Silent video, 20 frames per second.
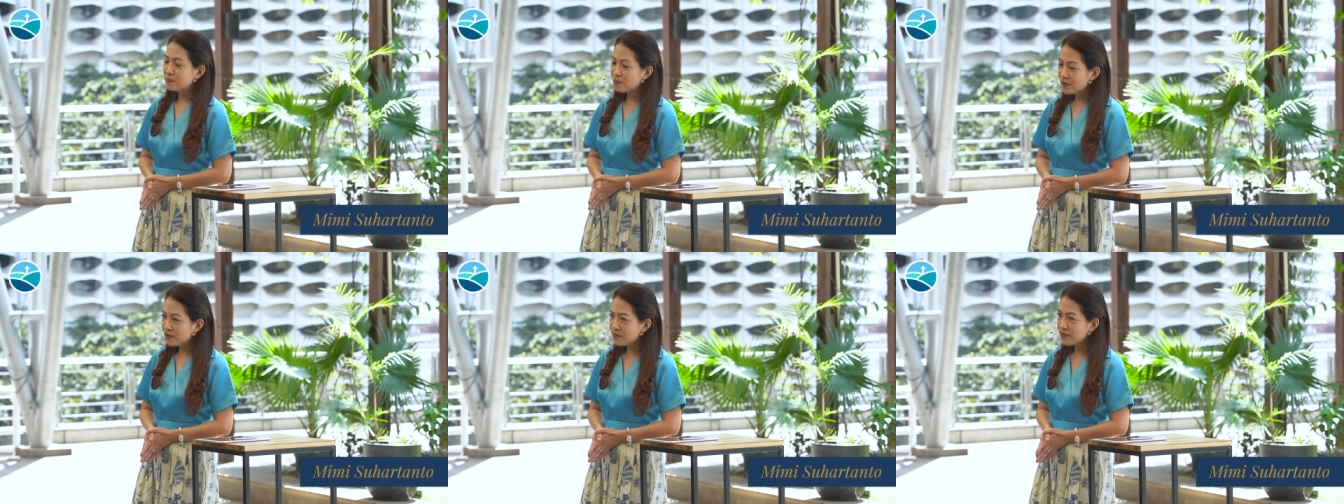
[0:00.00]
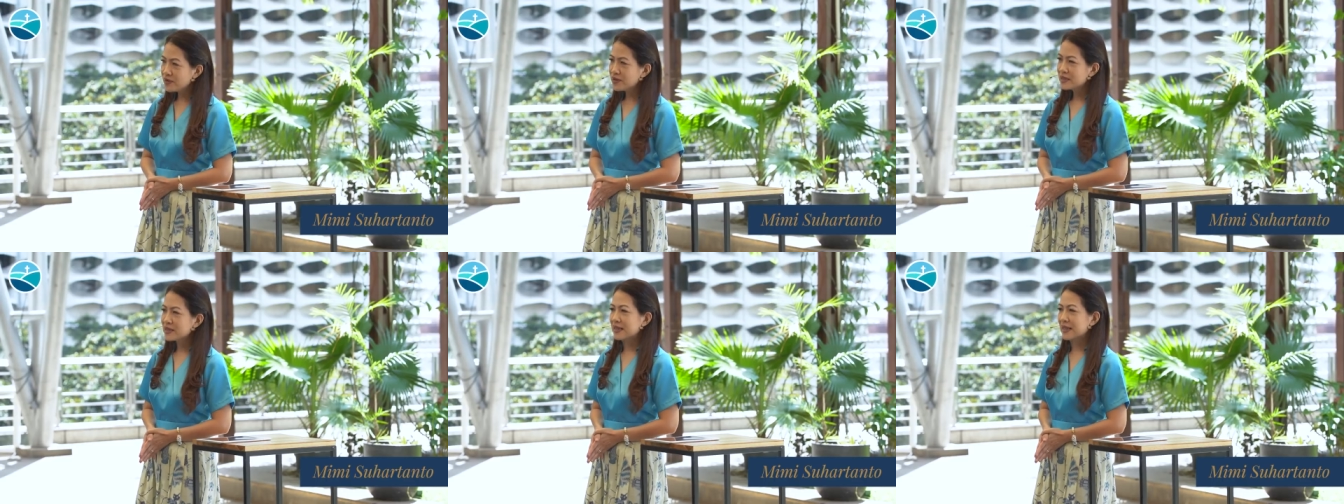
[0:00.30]

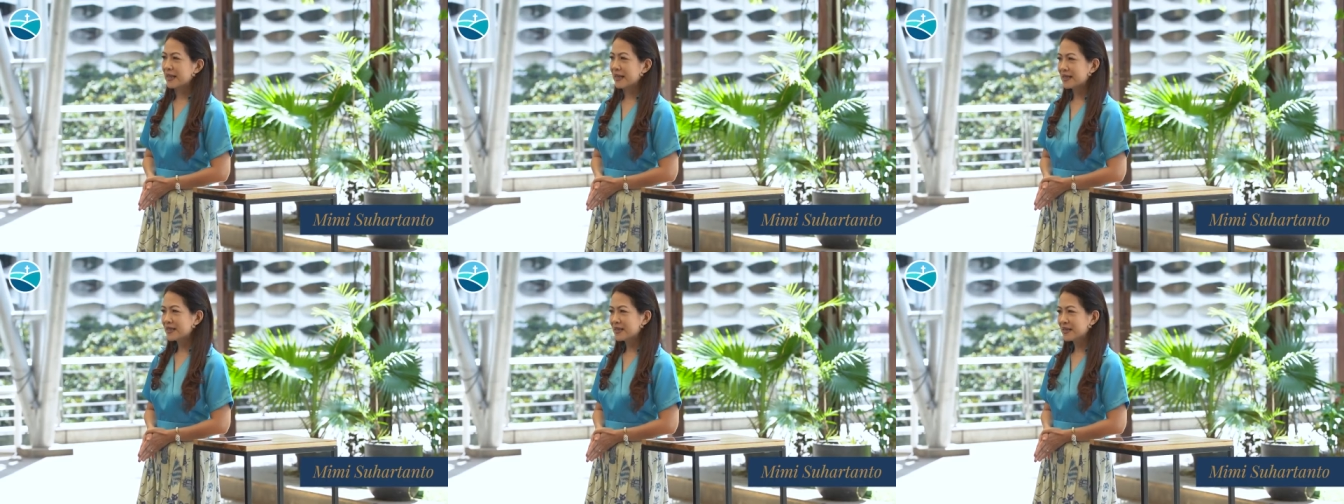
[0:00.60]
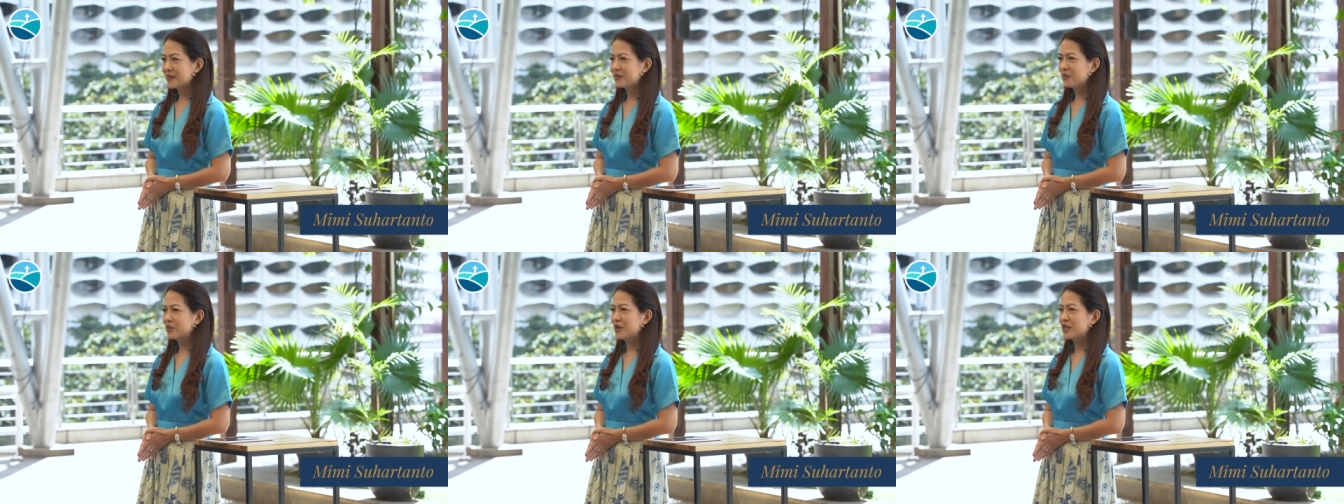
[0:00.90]
previous
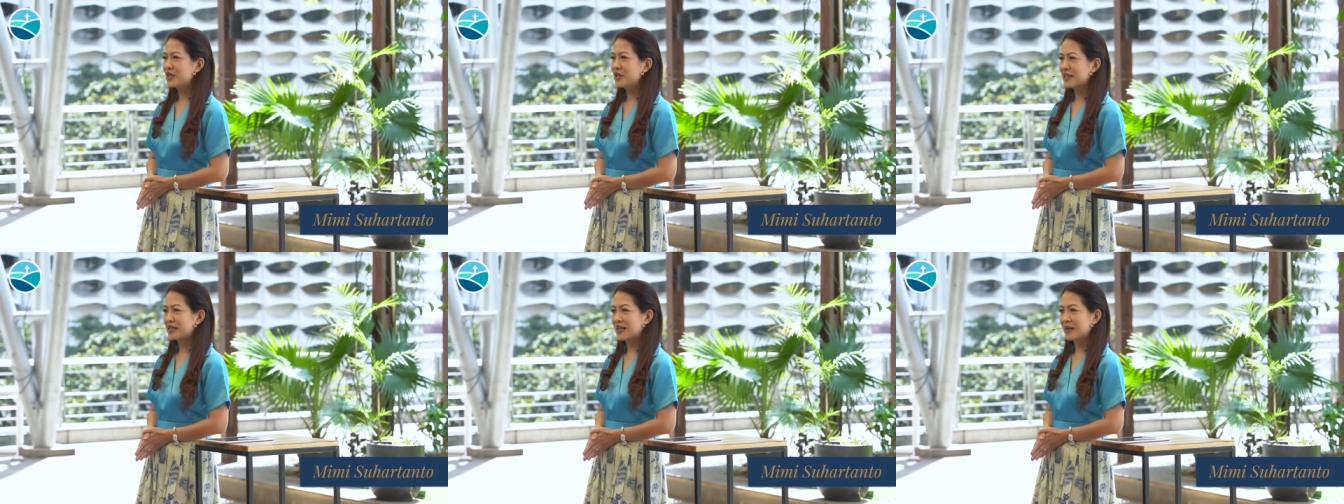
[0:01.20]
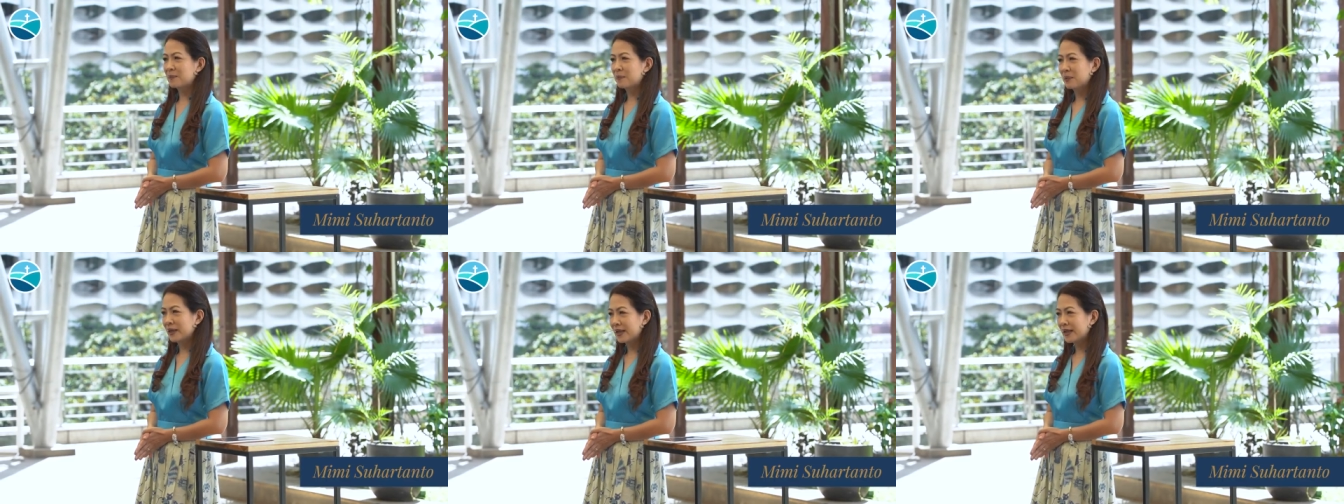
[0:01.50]
lesson, we just
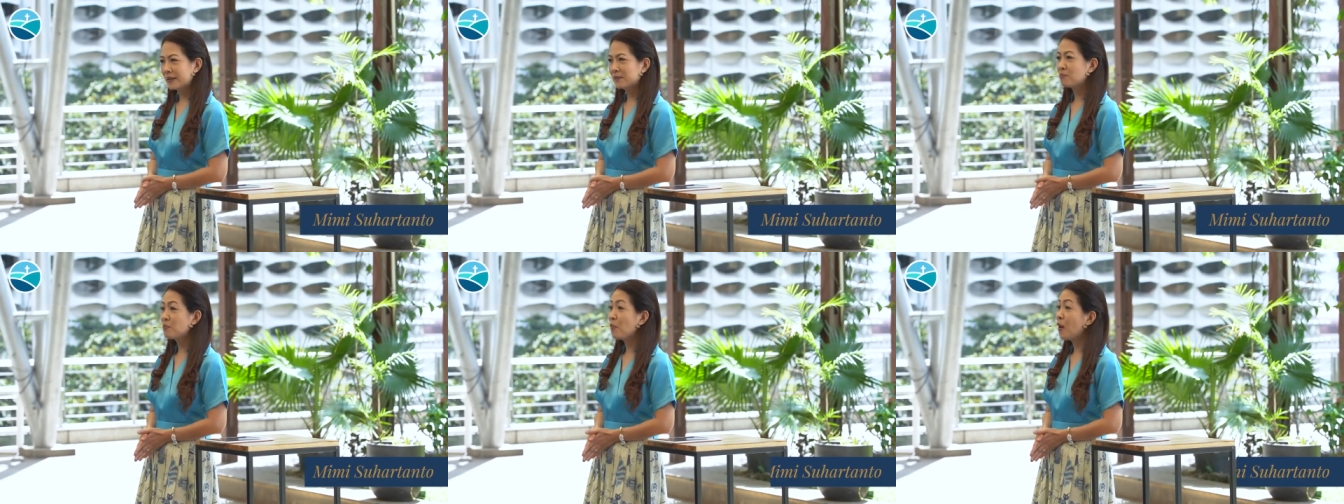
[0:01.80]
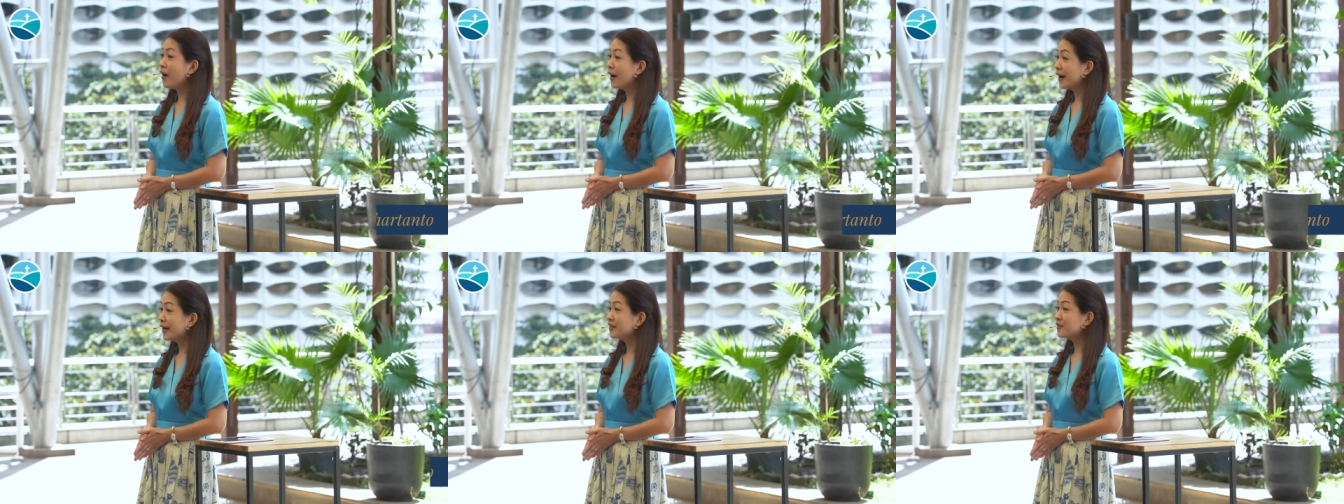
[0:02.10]
completed
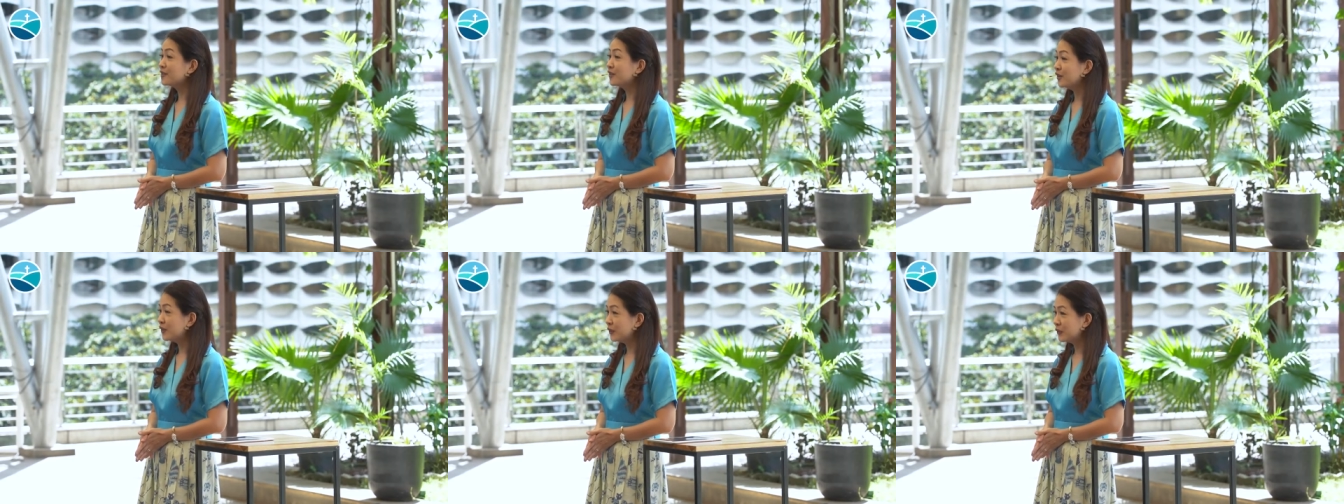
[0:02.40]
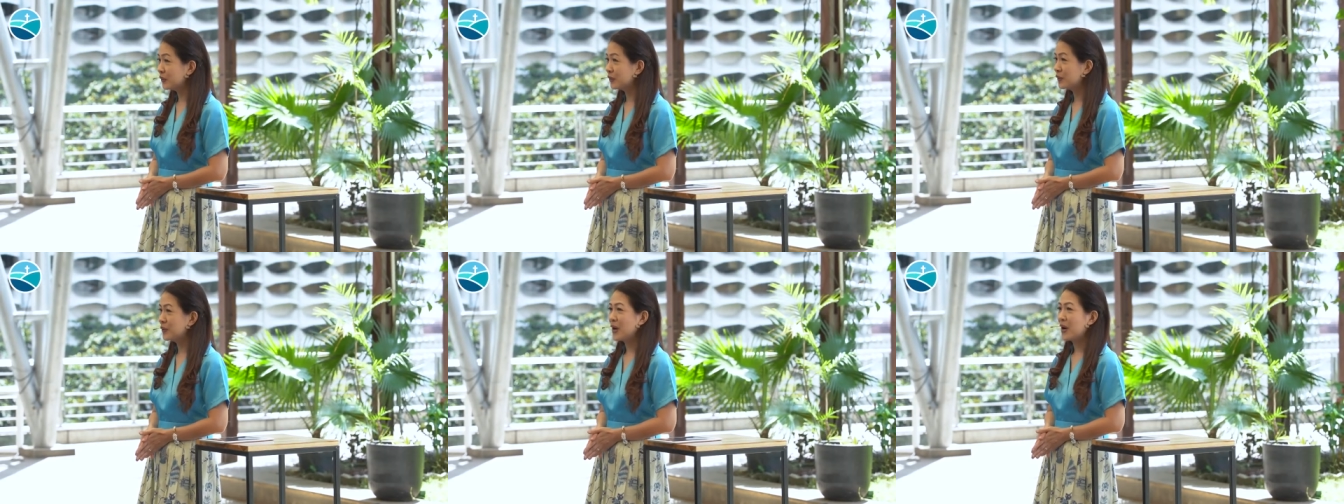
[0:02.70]
part
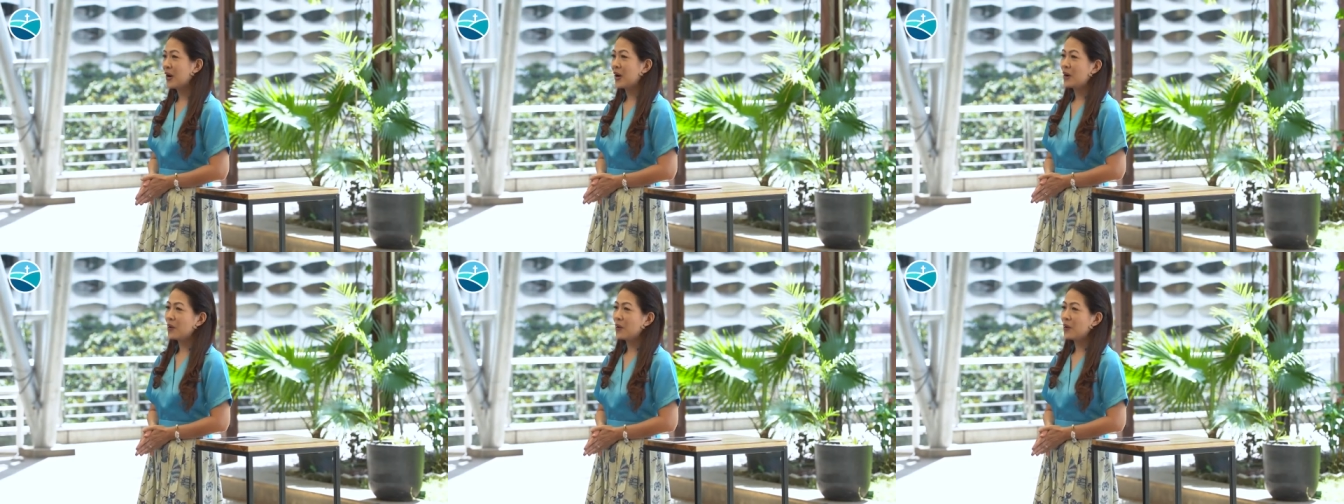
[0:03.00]
2